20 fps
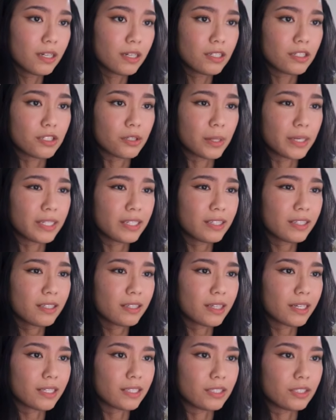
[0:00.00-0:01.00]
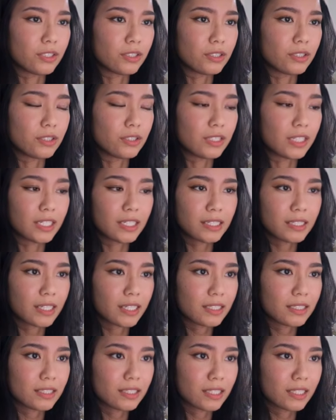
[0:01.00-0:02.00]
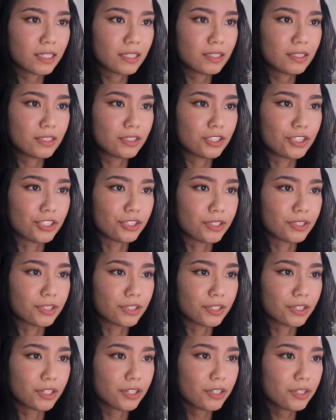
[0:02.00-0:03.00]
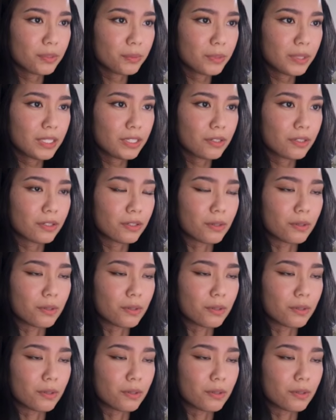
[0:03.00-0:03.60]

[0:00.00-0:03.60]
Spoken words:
So anything that I didn't get done during the current week,